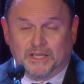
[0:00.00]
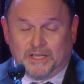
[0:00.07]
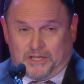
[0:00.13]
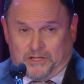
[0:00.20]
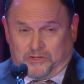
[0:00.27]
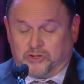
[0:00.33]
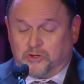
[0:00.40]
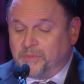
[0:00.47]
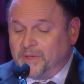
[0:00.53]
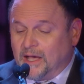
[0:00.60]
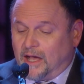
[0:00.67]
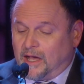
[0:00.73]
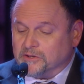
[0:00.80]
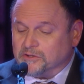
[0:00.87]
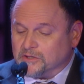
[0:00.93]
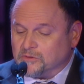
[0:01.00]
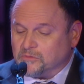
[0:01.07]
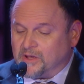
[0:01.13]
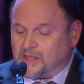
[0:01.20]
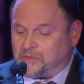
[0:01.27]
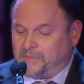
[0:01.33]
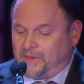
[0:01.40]
to be honored
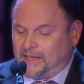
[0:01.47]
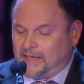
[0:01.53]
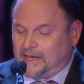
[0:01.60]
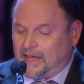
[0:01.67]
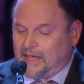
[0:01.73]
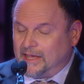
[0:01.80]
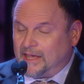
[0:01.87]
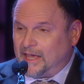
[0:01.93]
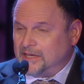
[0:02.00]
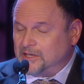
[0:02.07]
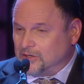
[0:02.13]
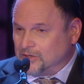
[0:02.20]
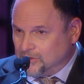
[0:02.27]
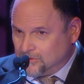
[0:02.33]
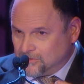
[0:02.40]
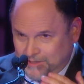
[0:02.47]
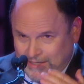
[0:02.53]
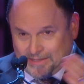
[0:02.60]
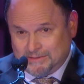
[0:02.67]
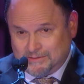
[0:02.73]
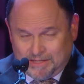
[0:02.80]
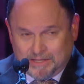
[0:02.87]
with me. And I know,
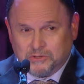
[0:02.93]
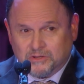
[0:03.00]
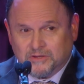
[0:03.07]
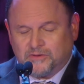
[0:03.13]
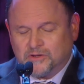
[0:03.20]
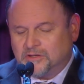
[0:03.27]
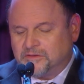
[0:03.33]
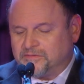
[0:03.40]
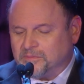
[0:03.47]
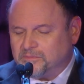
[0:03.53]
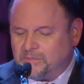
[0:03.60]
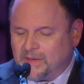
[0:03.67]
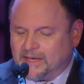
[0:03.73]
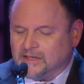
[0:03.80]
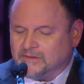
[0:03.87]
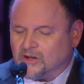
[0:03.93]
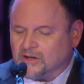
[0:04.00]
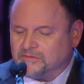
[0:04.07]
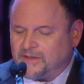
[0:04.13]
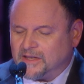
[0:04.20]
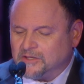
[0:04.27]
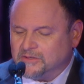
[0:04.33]
and you have heard from many of our
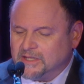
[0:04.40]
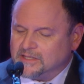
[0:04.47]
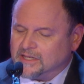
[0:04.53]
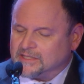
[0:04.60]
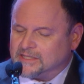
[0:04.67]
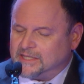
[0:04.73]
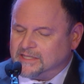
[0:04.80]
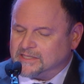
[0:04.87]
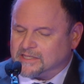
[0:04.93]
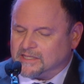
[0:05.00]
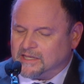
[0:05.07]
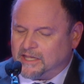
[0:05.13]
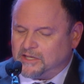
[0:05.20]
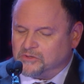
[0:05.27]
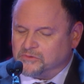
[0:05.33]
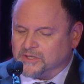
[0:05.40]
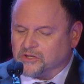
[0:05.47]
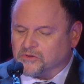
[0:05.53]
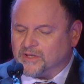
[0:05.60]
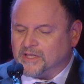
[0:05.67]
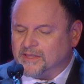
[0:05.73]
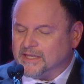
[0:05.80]
fellow inductees tonight who would
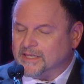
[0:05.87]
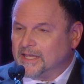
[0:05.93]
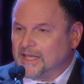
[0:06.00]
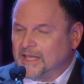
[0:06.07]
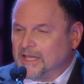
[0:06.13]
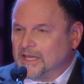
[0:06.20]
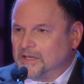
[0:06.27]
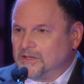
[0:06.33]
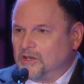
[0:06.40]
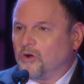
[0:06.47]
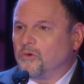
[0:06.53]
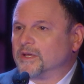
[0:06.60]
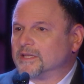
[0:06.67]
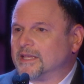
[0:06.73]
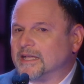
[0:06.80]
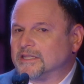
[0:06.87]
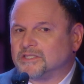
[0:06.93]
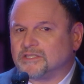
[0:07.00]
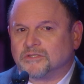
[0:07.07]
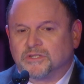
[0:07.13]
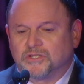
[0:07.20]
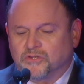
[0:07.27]
agree that no one gets
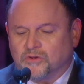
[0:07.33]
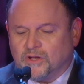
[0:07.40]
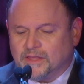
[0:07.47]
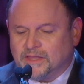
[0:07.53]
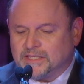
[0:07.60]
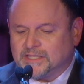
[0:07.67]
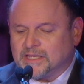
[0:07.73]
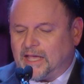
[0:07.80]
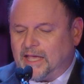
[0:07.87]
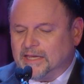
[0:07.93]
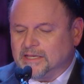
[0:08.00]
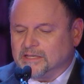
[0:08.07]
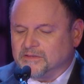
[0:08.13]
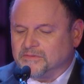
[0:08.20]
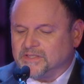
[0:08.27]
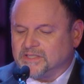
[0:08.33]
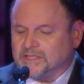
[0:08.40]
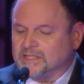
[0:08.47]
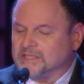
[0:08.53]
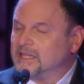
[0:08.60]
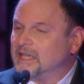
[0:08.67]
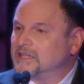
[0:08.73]
to enjoy this kind of
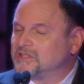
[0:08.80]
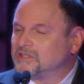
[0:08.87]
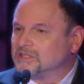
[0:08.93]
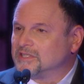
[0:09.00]
success